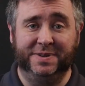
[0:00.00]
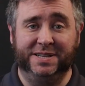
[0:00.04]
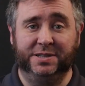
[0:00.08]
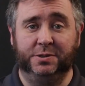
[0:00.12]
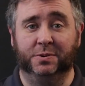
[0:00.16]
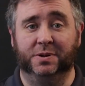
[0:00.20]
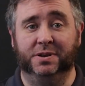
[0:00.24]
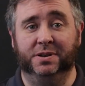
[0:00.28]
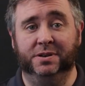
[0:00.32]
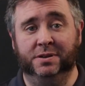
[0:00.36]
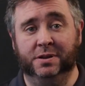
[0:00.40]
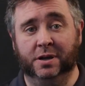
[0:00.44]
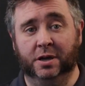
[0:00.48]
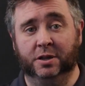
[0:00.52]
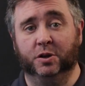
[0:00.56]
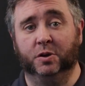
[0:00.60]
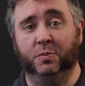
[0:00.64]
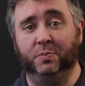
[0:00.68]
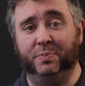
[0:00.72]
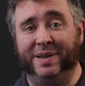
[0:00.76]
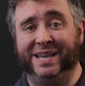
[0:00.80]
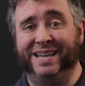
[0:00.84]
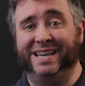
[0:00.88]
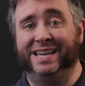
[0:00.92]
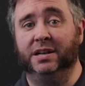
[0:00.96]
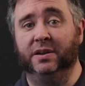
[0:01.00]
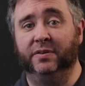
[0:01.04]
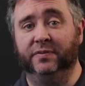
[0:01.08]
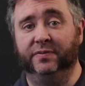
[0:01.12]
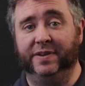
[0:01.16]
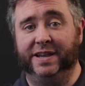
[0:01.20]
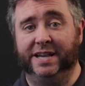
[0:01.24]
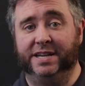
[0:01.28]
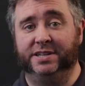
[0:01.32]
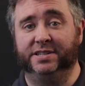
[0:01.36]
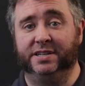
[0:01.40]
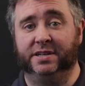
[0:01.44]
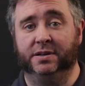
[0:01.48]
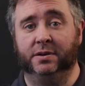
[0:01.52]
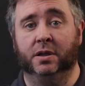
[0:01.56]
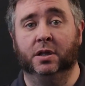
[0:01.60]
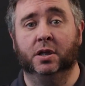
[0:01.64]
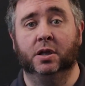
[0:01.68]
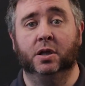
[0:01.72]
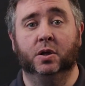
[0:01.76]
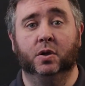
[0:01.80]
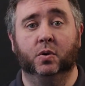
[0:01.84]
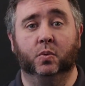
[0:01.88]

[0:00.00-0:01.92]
me to another big innovation